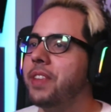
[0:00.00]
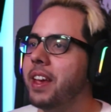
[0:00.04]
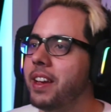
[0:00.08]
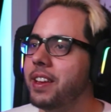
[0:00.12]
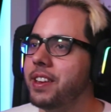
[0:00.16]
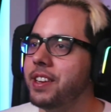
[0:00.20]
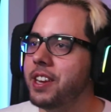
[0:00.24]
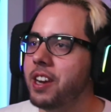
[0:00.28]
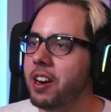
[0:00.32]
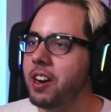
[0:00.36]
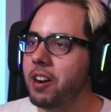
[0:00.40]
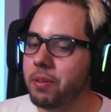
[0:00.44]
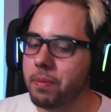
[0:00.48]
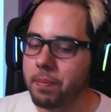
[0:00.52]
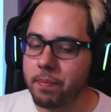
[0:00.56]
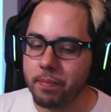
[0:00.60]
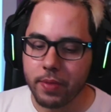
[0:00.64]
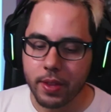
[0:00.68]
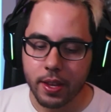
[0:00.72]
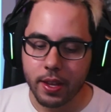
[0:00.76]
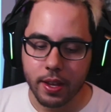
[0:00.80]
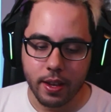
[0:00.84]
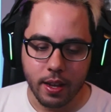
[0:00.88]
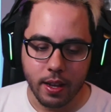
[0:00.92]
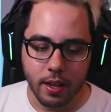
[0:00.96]
You know,
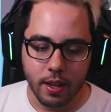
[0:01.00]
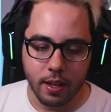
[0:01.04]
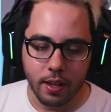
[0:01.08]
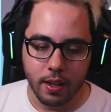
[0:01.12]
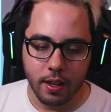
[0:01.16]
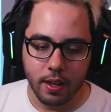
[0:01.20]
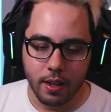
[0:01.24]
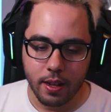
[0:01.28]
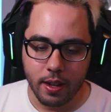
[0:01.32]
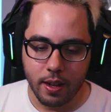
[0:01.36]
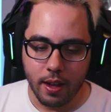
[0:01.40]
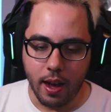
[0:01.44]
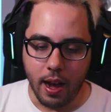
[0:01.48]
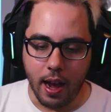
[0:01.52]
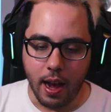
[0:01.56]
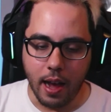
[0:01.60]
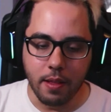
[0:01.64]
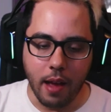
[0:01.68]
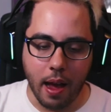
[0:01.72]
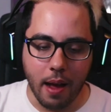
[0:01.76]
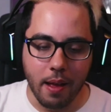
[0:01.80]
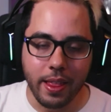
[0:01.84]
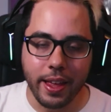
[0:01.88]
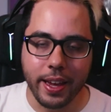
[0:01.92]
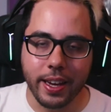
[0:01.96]

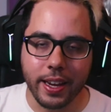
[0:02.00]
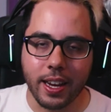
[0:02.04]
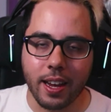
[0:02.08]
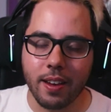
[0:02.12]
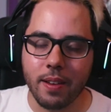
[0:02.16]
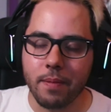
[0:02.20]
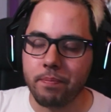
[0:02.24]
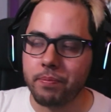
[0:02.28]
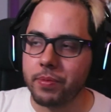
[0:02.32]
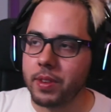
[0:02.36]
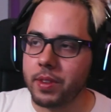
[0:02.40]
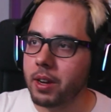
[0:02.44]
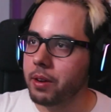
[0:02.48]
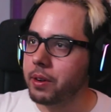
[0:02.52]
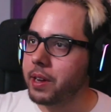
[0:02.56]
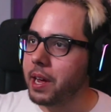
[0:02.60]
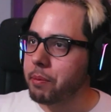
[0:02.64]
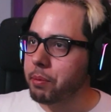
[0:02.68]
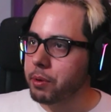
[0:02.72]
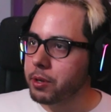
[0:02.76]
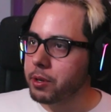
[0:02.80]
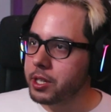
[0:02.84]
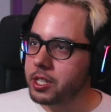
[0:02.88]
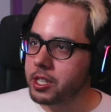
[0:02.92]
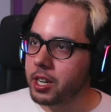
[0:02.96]
I like... Okay,
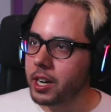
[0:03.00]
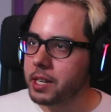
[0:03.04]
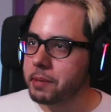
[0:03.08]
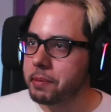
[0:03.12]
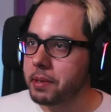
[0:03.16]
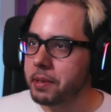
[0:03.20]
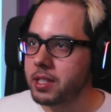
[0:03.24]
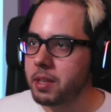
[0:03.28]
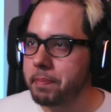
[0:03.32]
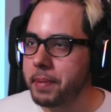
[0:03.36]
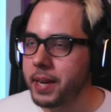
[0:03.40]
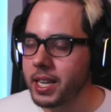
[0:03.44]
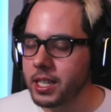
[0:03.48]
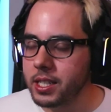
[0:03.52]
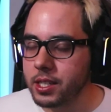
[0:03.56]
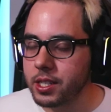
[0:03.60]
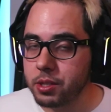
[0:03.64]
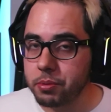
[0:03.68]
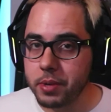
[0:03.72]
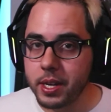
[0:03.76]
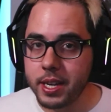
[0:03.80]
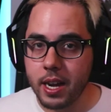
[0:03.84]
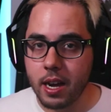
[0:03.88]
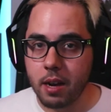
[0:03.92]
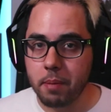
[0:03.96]
we're just talking about the
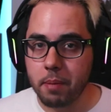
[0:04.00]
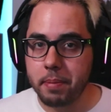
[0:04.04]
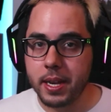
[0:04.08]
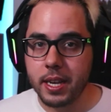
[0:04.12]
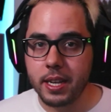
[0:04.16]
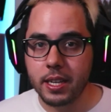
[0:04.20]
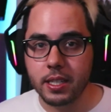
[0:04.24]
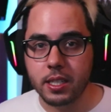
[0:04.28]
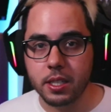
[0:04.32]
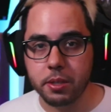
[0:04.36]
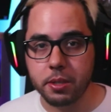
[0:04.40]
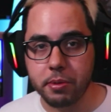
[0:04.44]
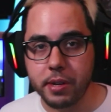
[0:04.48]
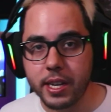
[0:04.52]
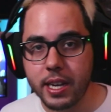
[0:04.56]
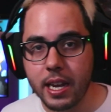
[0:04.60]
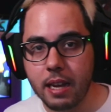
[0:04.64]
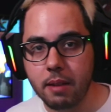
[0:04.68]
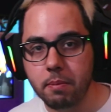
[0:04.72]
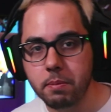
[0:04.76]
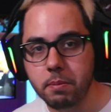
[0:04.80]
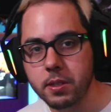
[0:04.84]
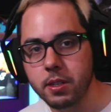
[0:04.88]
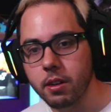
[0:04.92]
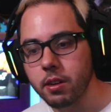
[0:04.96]
PS3 and how PS3
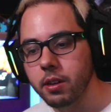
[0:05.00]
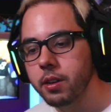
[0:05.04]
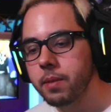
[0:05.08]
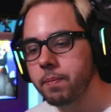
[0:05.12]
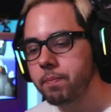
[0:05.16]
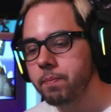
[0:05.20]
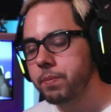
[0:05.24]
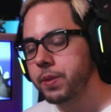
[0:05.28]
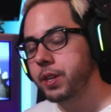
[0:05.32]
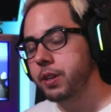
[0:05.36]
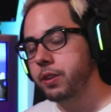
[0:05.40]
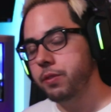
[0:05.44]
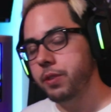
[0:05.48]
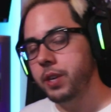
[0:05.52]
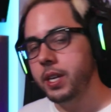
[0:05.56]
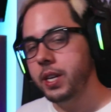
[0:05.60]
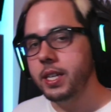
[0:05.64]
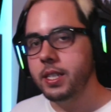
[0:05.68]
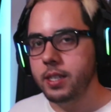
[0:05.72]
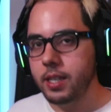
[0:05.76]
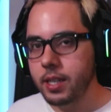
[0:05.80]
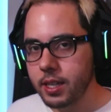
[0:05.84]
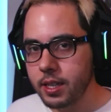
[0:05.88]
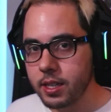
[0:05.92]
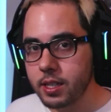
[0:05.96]
games are
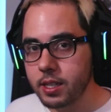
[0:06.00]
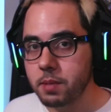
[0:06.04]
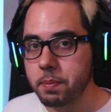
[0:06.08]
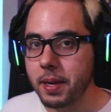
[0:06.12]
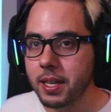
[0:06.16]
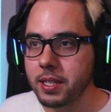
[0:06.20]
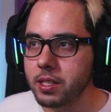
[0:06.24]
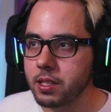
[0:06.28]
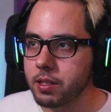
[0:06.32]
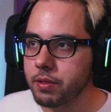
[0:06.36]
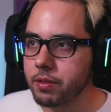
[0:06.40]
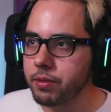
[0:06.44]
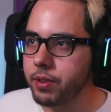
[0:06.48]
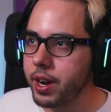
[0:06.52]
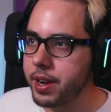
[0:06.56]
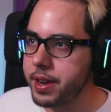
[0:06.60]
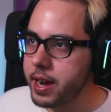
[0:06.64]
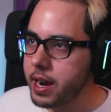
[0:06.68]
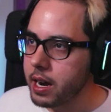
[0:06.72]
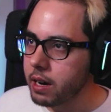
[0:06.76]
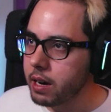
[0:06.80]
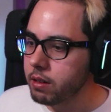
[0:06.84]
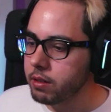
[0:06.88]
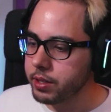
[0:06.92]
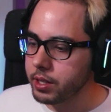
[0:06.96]
crazy expensive right
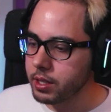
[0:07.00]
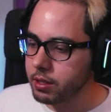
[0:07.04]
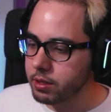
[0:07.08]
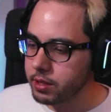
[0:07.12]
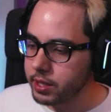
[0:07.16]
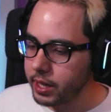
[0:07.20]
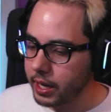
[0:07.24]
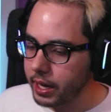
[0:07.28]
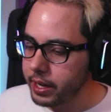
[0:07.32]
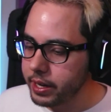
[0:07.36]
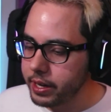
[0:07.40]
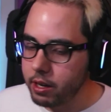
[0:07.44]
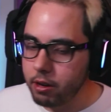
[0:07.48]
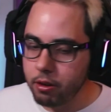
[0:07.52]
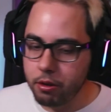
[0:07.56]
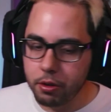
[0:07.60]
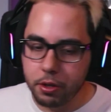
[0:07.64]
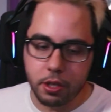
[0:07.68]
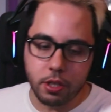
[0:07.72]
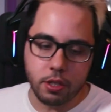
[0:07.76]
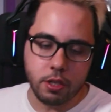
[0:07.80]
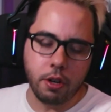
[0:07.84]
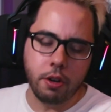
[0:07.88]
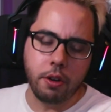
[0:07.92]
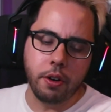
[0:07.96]
now, and there's like a huge
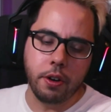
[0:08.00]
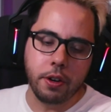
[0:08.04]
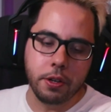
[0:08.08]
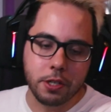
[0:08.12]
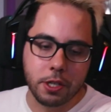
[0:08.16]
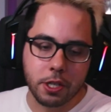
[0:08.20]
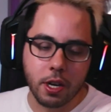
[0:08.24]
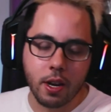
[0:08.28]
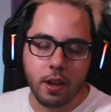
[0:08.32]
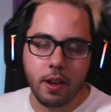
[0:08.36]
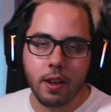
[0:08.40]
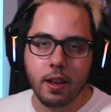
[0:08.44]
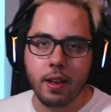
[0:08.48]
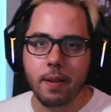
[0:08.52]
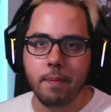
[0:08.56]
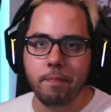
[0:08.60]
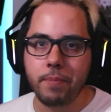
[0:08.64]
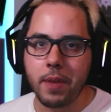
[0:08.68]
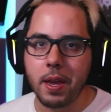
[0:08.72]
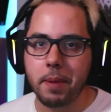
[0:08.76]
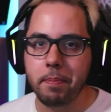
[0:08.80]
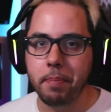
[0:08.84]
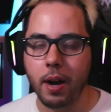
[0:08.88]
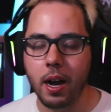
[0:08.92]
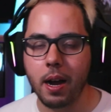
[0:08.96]
surge
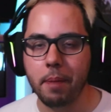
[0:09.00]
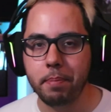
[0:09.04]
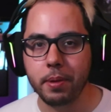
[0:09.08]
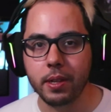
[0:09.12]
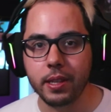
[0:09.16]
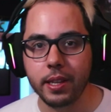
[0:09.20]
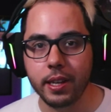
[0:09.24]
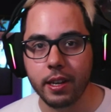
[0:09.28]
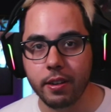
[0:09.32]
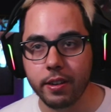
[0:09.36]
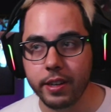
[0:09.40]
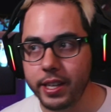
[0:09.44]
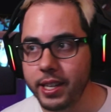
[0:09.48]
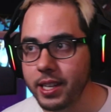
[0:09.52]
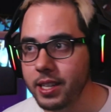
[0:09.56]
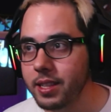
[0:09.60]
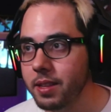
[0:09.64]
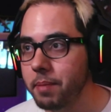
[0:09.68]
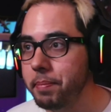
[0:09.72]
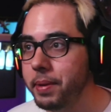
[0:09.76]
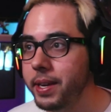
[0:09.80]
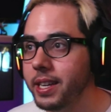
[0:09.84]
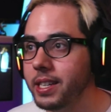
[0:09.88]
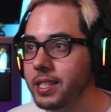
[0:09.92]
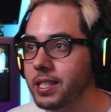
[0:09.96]
in popularity in the
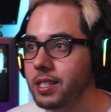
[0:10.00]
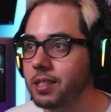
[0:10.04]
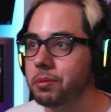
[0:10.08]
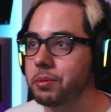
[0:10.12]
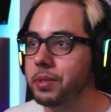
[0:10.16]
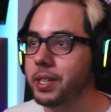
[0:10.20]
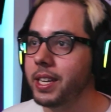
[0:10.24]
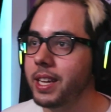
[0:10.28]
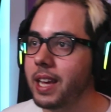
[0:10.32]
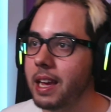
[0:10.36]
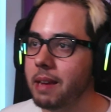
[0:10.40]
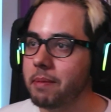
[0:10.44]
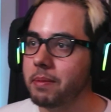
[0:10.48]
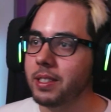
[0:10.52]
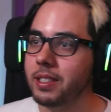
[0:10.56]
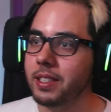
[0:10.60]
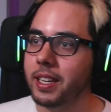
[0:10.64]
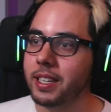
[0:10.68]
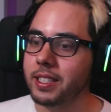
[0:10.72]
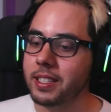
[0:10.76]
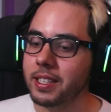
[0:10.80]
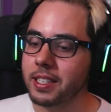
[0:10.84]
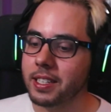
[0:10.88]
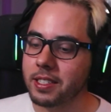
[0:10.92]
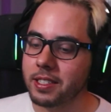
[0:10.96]
PS3 game
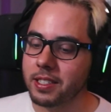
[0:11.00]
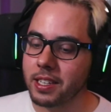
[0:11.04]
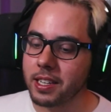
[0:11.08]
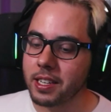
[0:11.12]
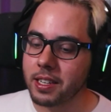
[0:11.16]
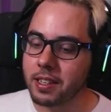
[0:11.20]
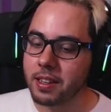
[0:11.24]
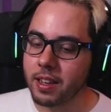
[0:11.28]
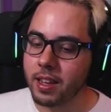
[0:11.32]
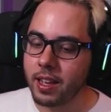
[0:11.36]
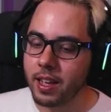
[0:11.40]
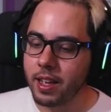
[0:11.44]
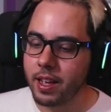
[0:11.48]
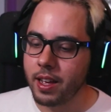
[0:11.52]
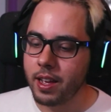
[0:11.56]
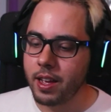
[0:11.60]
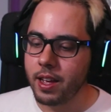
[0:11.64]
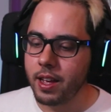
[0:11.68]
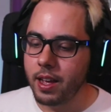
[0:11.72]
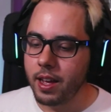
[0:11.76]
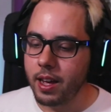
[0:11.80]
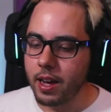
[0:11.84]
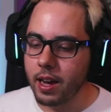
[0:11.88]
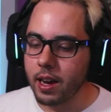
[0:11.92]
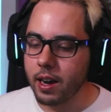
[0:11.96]
collecting scene.
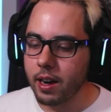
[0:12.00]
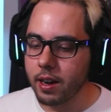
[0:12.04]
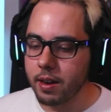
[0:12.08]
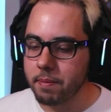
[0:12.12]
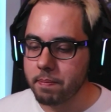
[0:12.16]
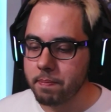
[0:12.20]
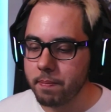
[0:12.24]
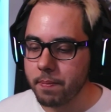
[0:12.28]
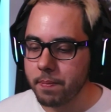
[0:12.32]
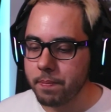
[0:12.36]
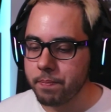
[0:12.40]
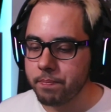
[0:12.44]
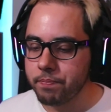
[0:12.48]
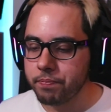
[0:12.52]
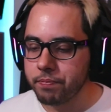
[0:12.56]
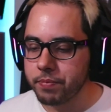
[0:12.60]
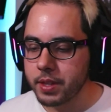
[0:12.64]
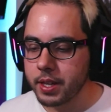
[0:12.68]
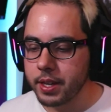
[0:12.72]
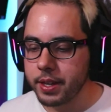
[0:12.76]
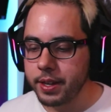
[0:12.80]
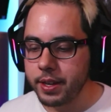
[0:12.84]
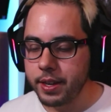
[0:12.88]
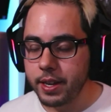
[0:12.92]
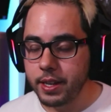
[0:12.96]
And
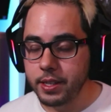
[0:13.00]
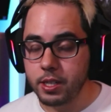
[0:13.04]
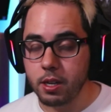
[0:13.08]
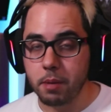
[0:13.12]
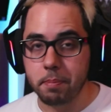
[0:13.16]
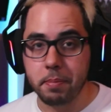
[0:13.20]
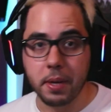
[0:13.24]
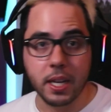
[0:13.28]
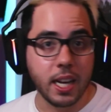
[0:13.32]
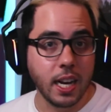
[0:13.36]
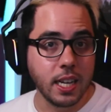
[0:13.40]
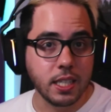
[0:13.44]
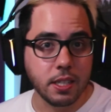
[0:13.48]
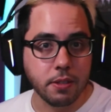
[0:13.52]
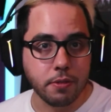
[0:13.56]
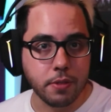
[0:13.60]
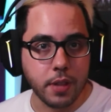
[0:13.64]
so because of